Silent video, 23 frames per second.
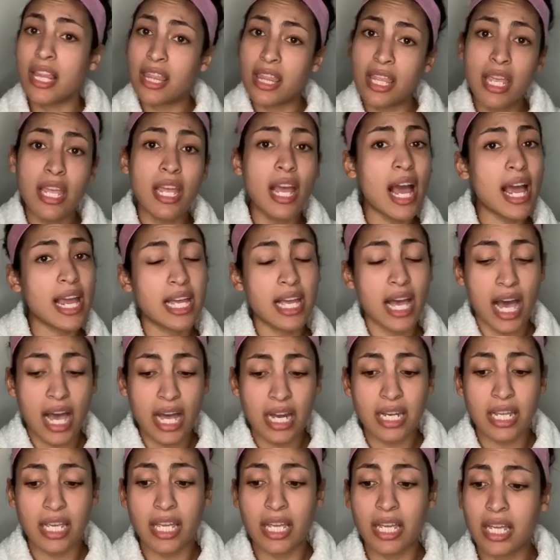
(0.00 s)
the
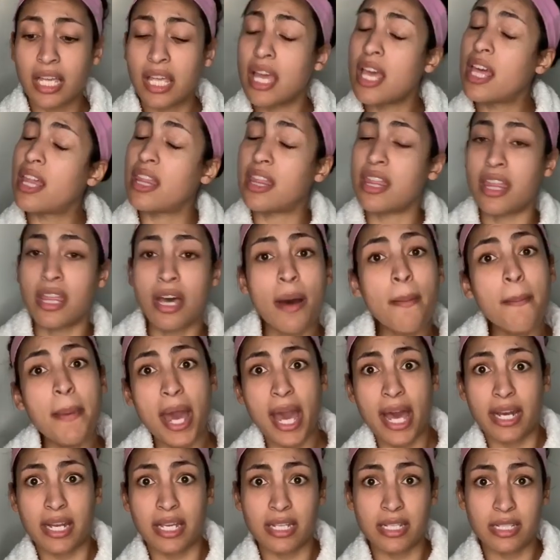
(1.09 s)
iconic, the
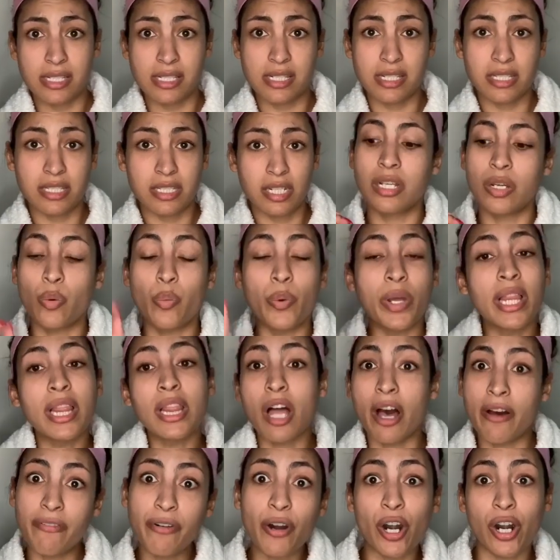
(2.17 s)
baddest. We
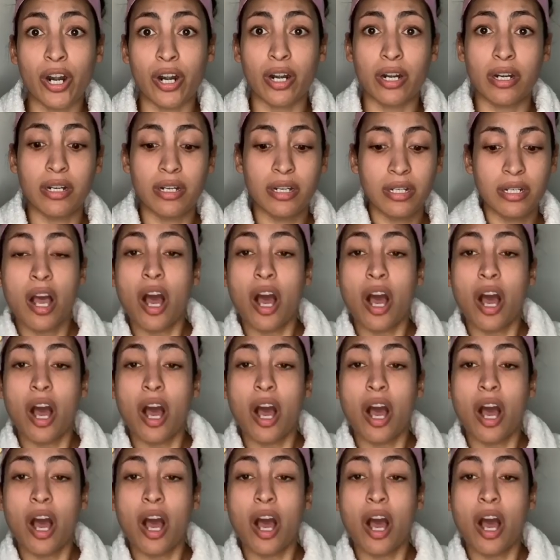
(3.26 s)
love her.